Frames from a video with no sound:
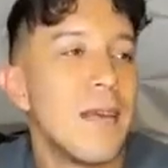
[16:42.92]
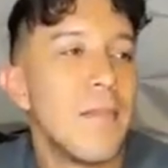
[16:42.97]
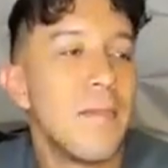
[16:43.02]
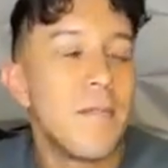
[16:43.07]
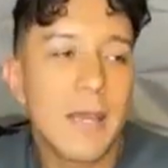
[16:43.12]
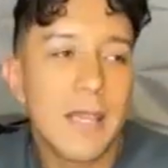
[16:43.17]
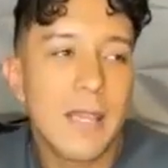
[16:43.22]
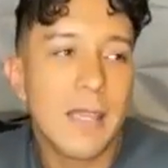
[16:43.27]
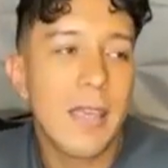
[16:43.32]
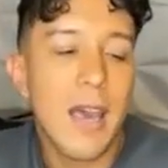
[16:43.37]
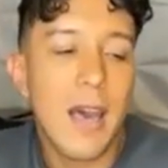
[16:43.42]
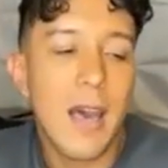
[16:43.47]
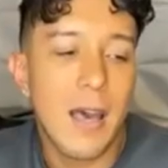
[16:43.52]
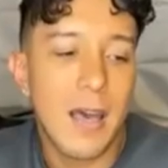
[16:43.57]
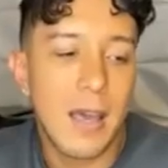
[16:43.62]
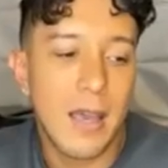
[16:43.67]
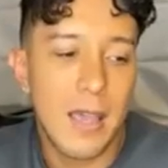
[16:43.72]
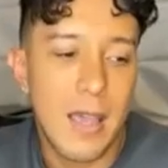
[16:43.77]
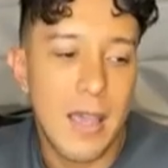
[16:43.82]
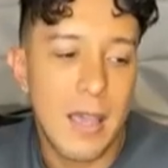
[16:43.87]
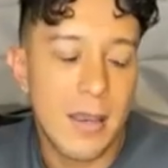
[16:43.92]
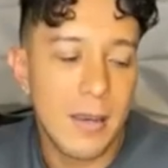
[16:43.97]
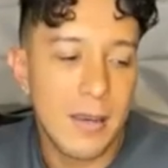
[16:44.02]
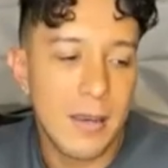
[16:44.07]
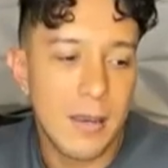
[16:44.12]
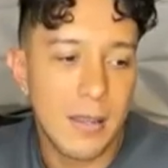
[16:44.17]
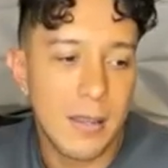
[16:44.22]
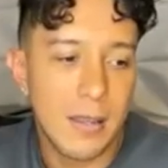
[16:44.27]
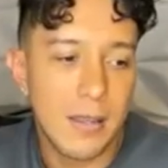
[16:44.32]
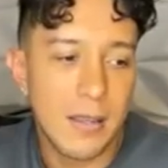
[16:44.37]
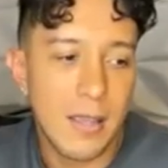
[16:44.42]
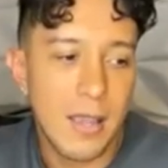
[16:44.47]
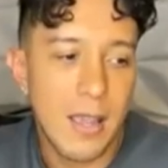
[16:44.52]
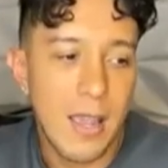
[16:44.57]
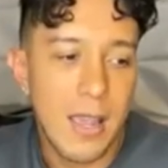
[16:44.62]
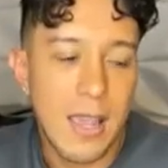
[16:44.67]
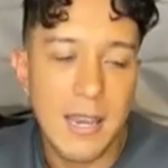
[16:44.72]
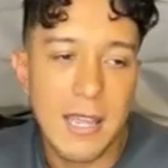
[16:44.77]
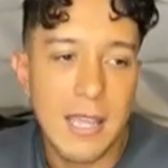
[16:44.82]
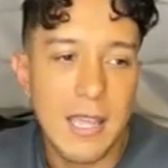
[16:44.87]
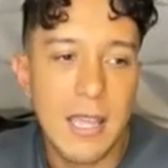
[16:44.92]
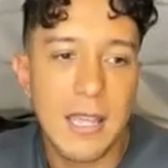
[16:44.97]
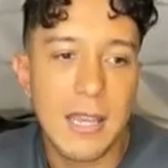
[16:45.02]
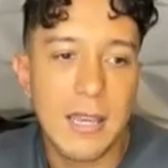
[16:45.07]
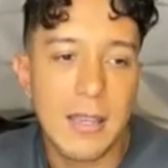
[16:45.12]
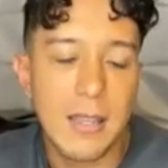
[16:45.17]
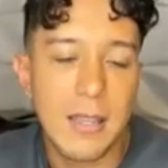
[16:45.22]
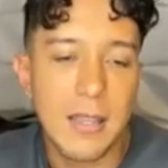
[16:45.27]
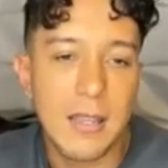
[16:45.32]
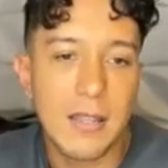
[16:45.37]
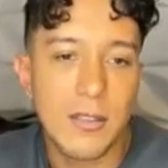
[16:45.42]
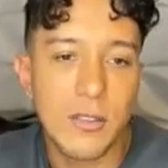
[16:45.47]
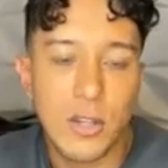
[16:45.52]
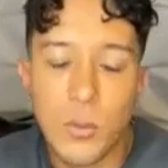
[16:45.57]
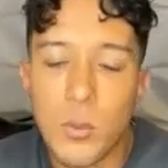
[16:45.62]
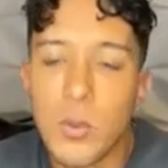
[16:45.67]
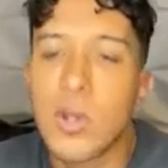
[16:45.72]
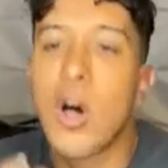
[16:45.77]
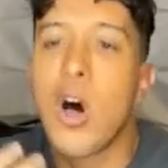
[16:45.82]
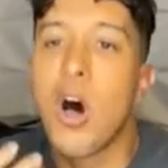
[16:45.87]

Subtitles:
But yeah, and there will